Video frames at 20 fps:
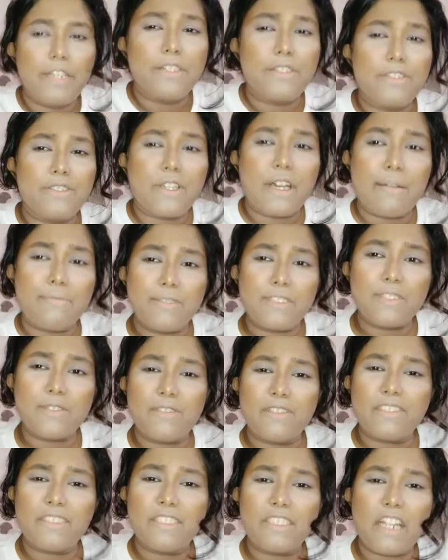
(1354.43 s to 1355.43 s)
So I'm just
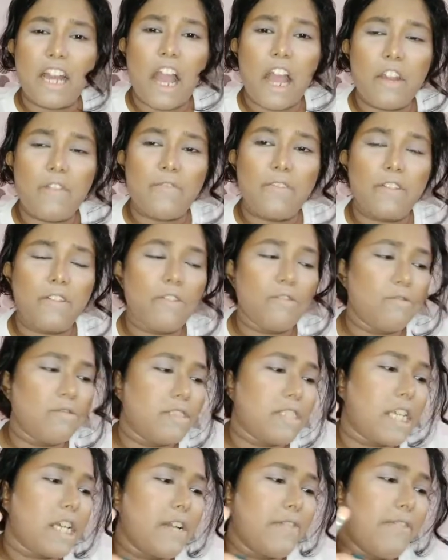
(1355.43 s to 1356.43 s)
going to start with
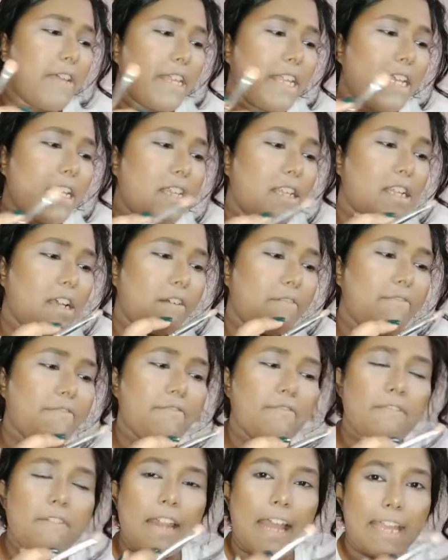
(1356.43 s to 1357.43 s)
using a very rough,
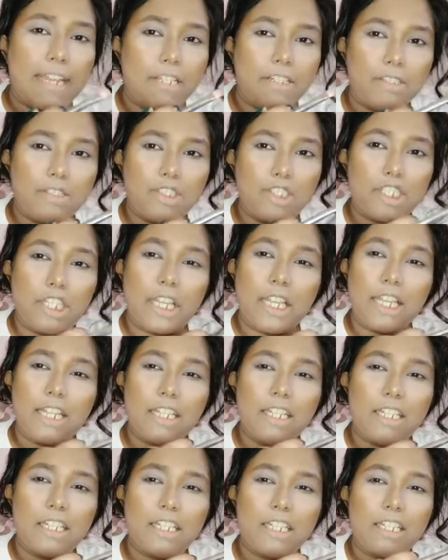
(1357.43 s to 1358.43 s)
lighter shade.